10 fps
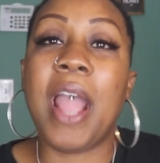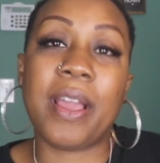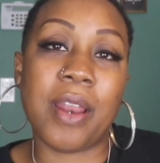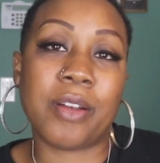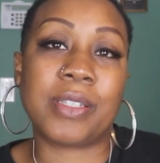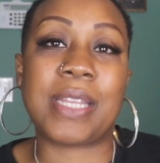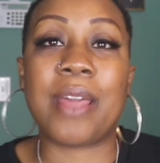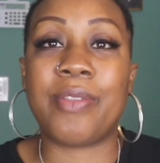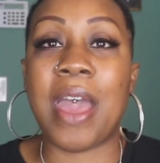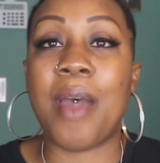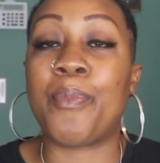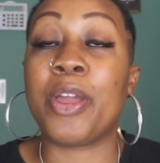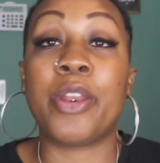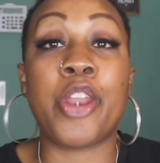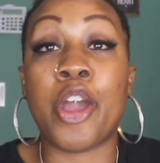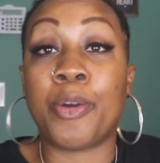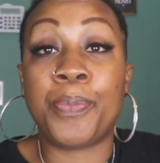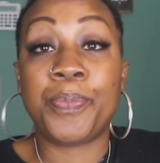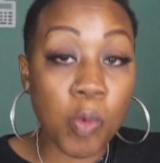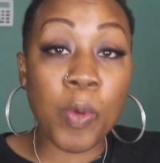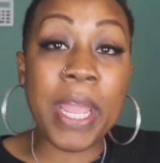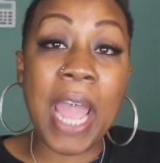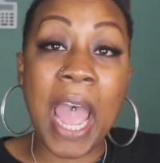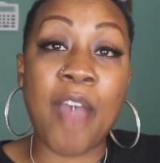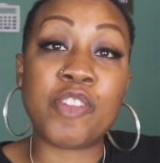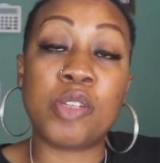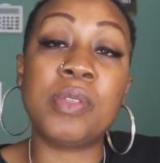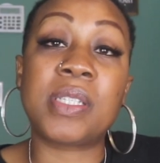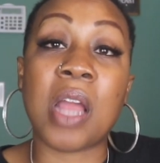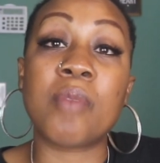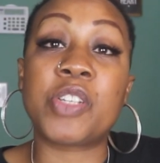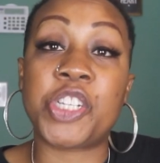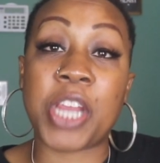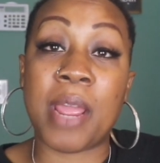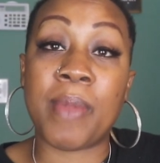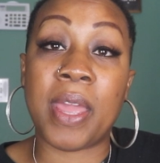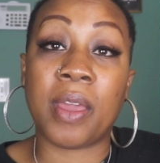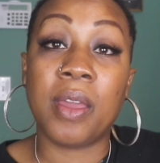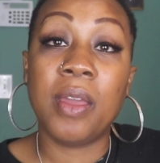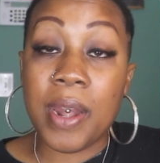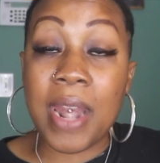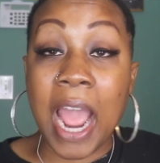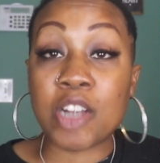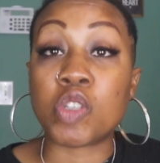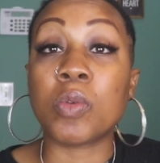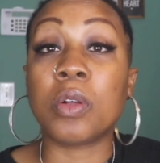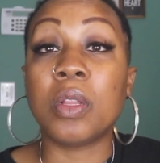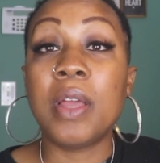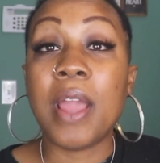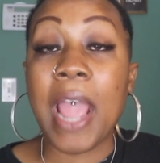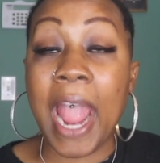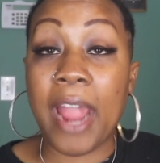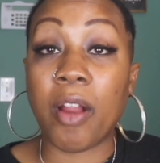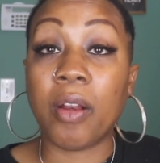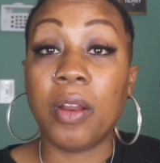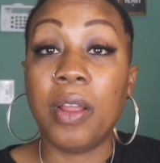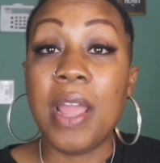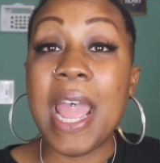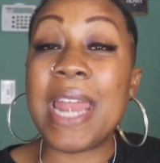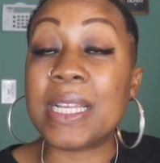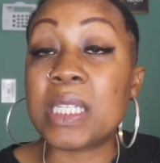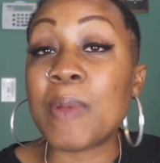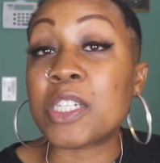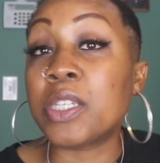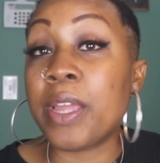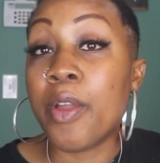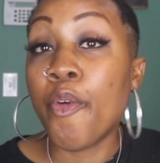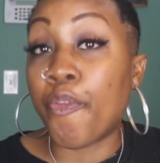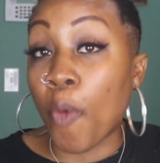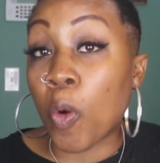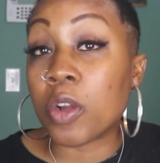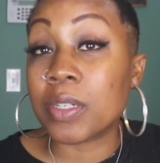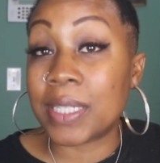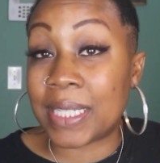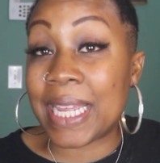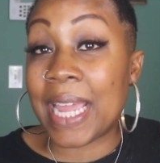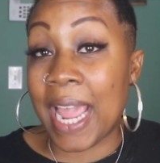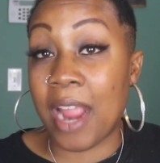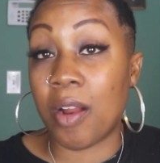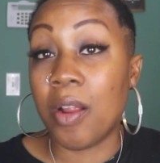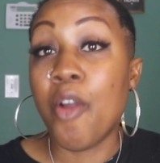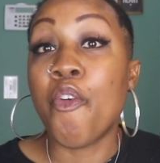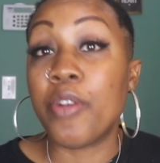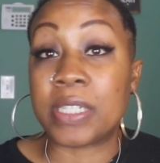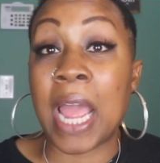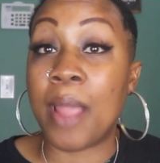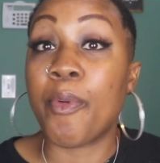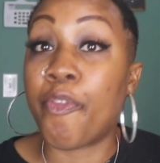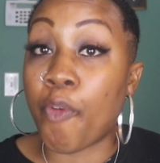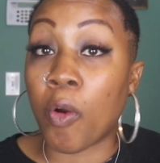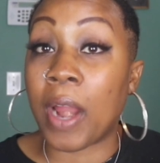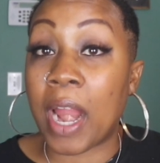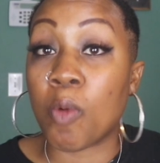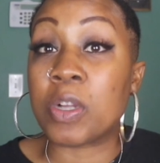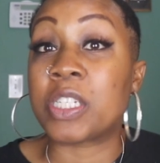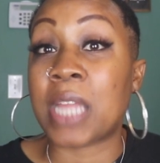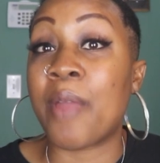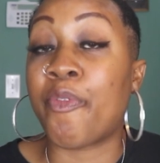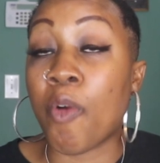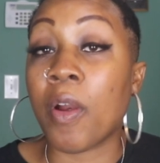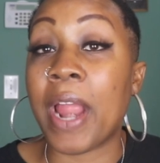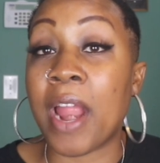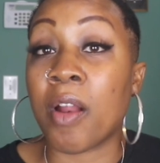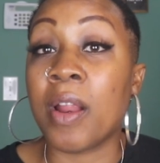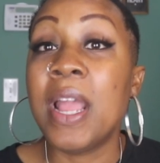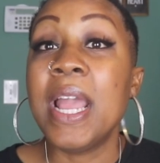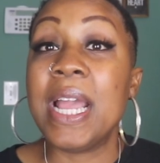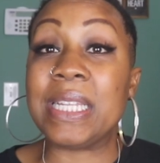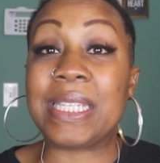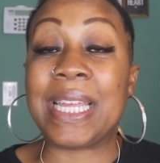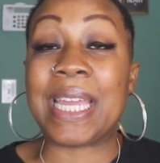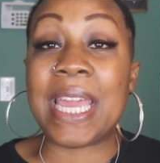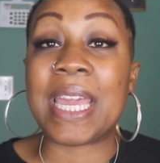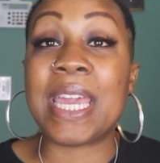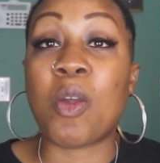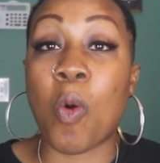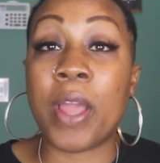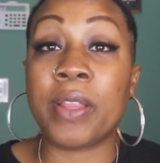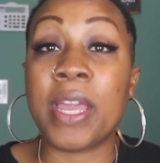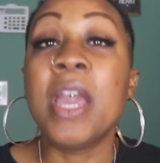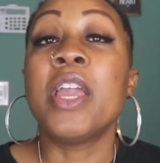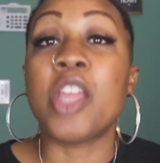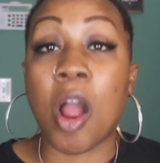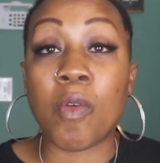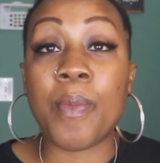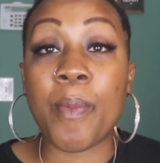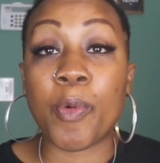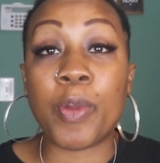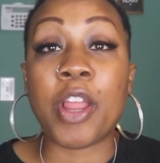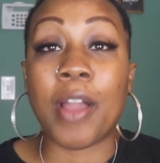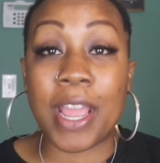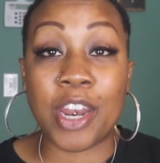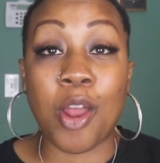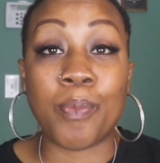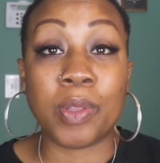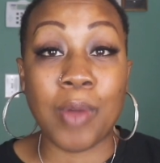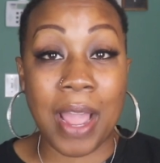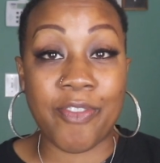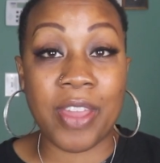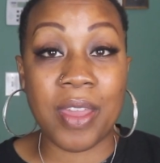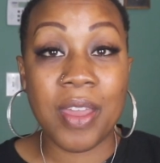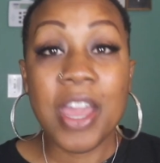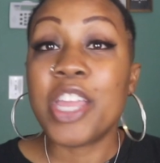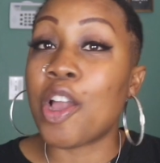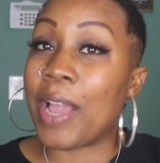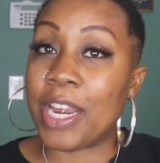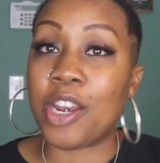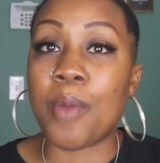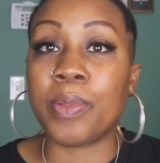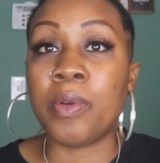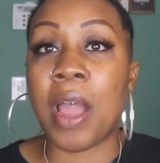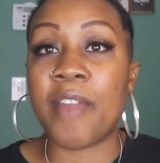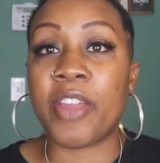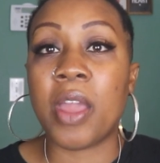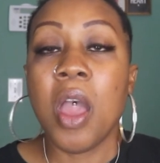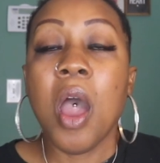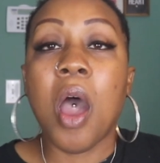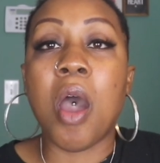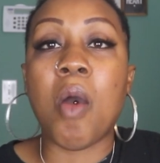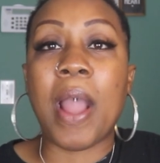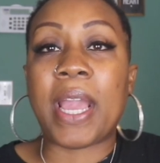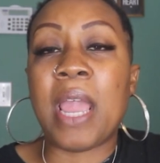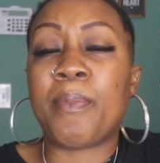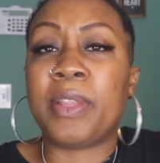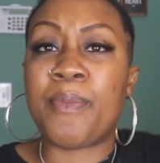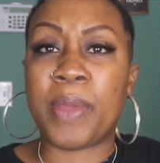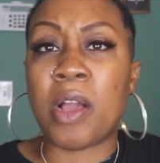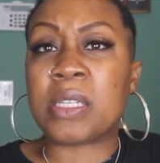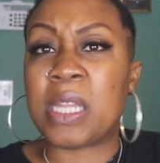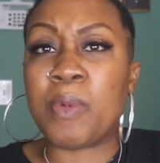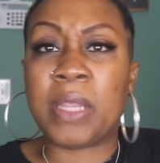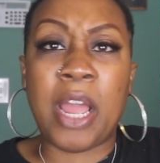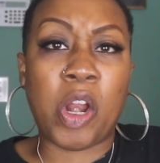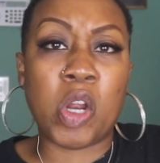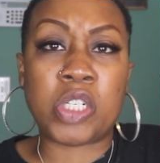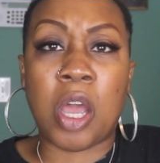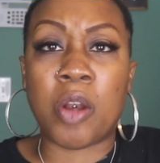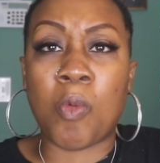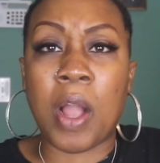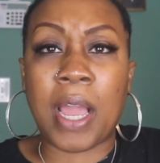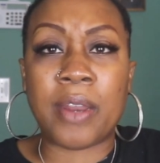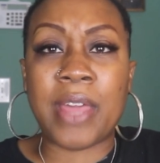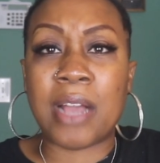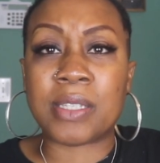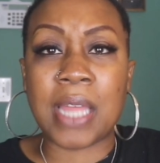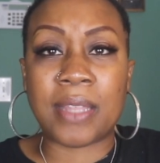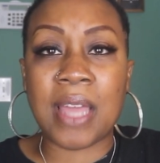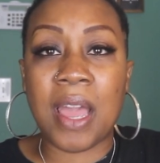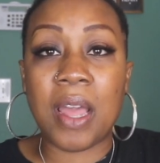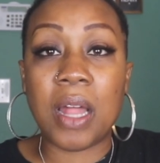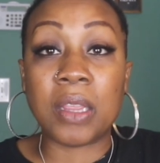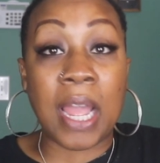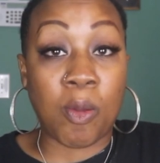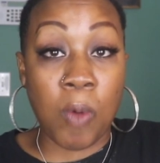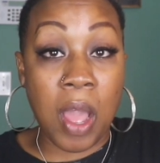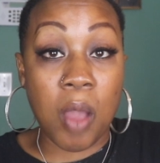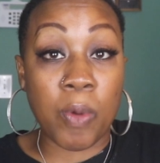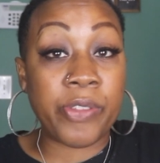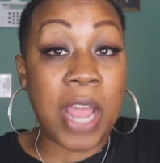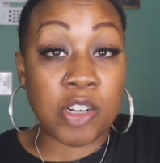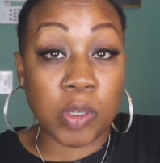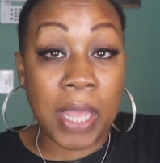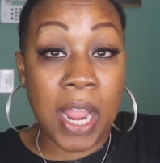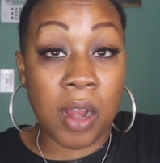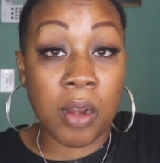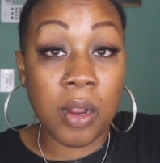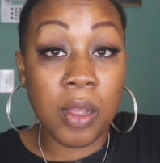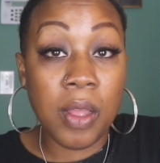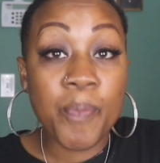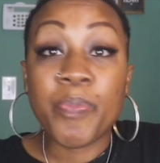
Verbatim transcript: I can understand that, but no, we have to stop shaming natural hair and especially 4C hair, type 4 hair, which type 4 hair is the kinky, coily. Y'all remember when y'all hated on Blue Ivy? Y'all hated on Blue Ivy. Oh, I can't believe Beyonce would let her daughter walk out of the house like that. Like what? With natural hair?